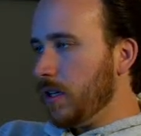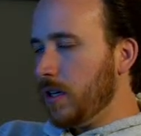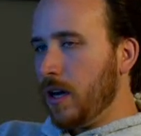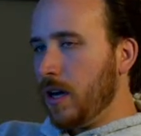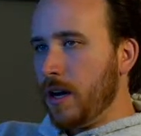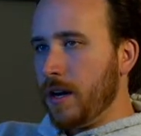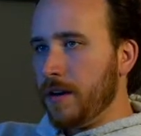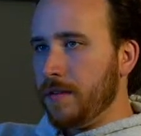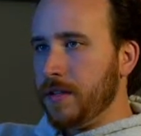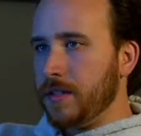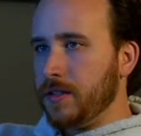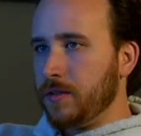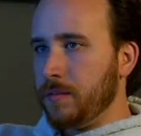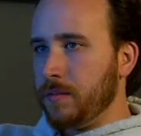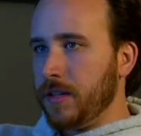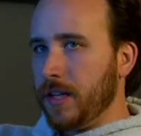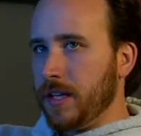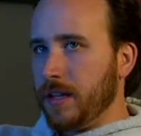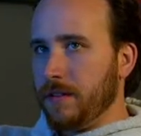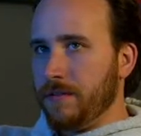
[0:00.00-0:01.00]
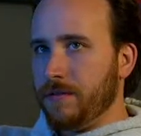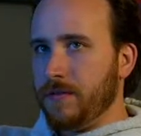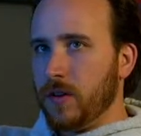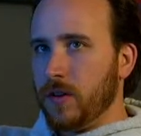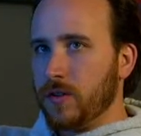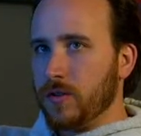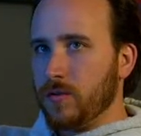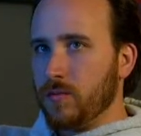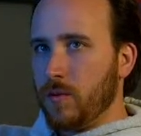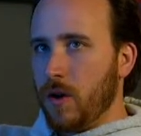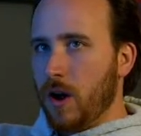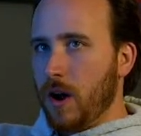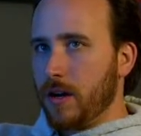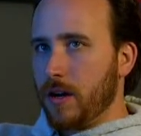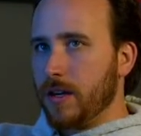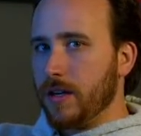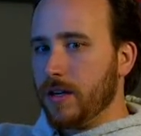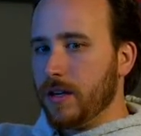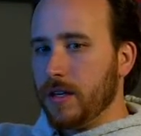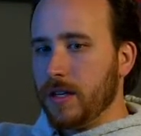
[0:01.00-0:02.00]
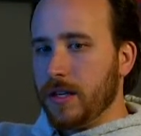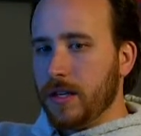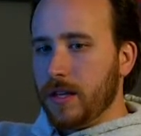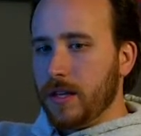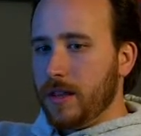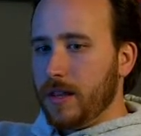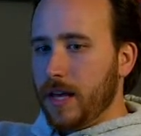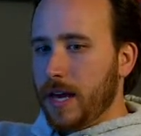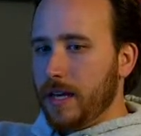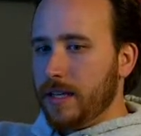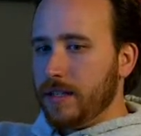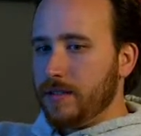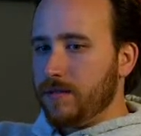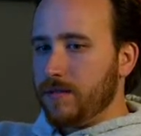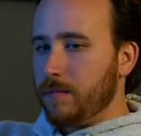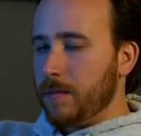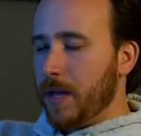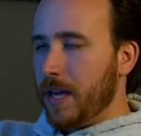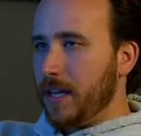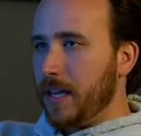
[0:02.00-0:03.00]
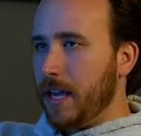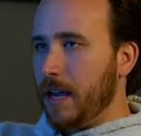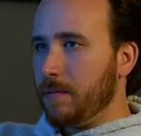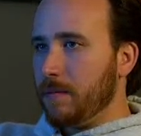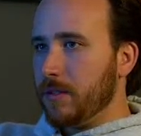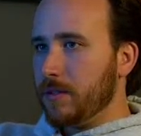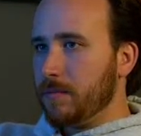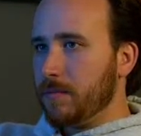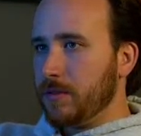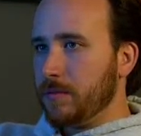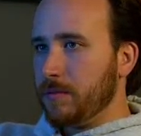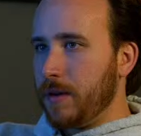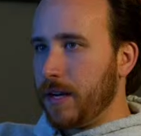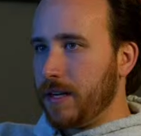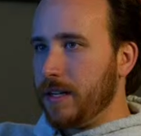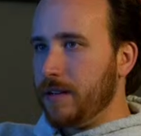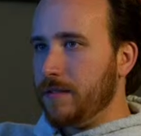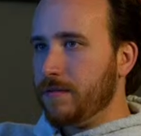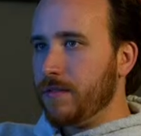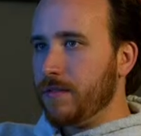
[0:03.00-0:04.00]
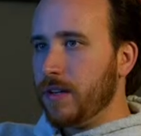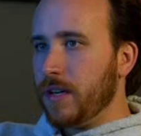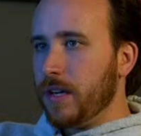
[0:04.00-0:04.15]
This will be like the first rock that is from that camera's perspective.